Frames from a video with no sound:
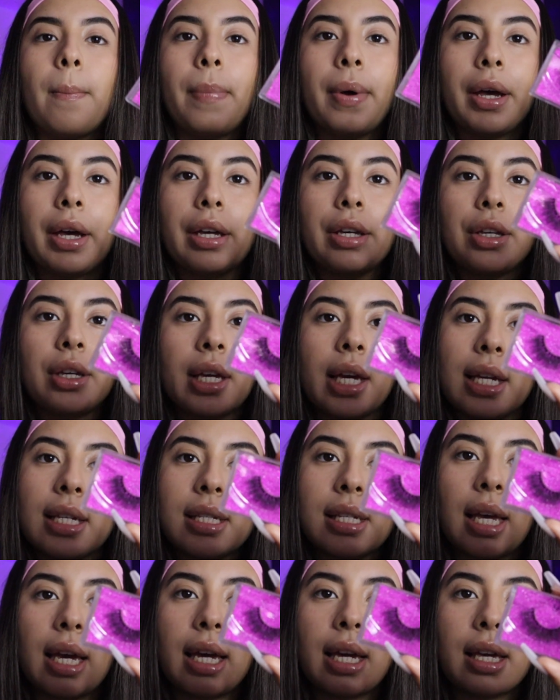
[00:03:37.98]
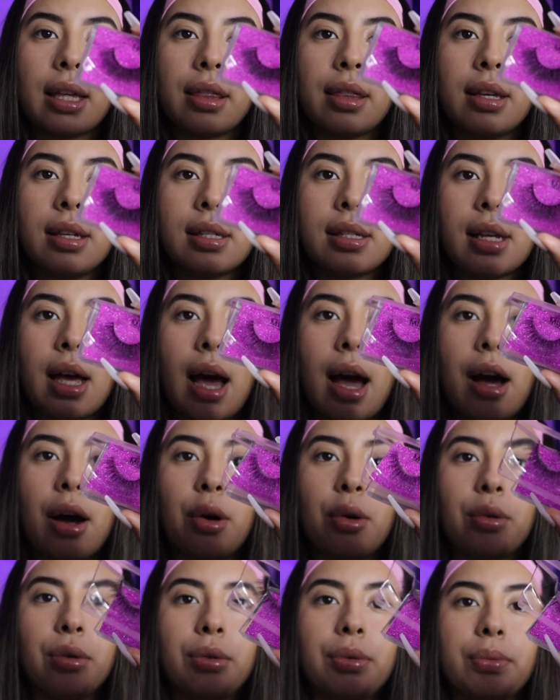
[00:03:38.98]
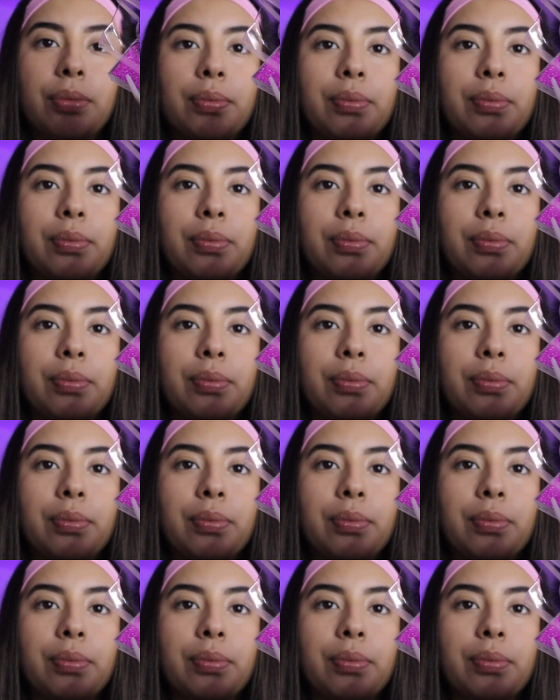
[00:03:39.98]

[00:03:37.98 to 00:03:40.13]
But you can take this out.